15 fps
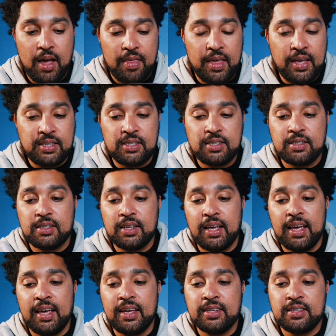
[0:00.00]
This
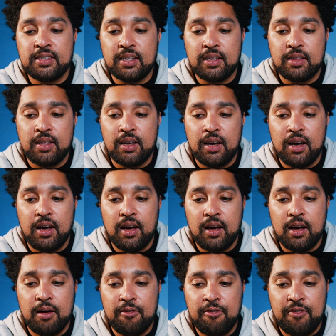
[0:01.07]
is
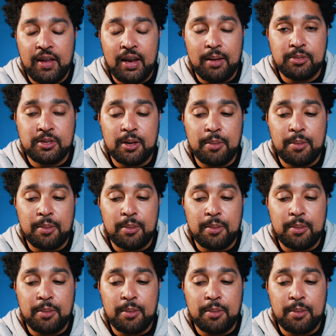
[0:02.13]
the Philips